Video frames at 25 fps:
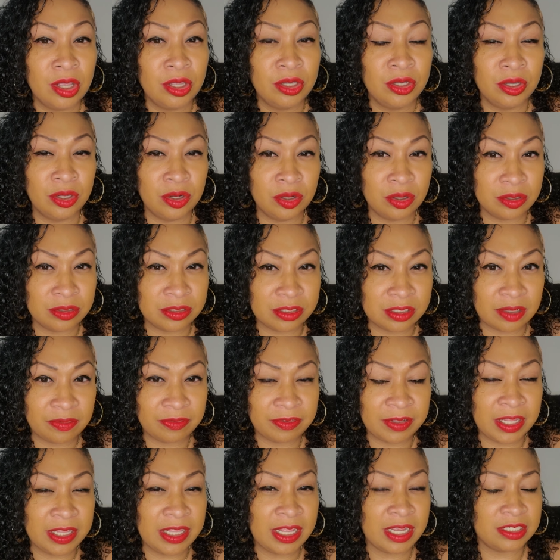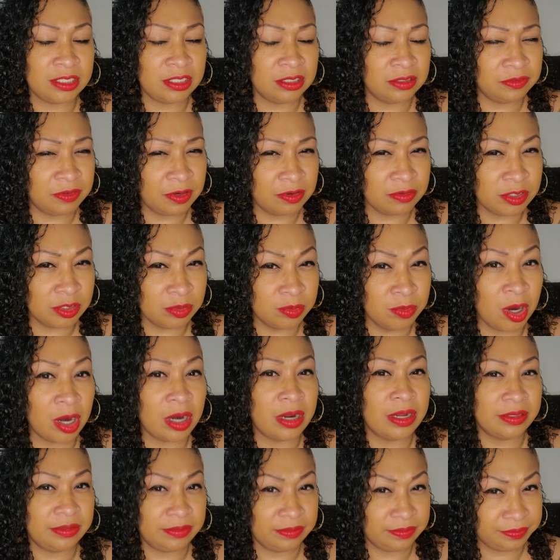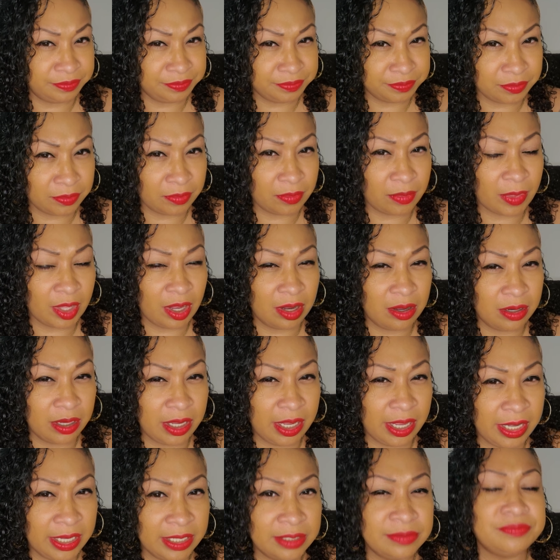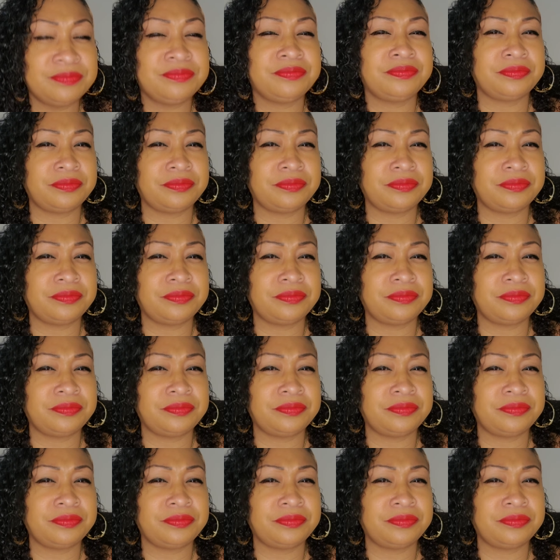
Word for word: you know stuff like that she's very smart okay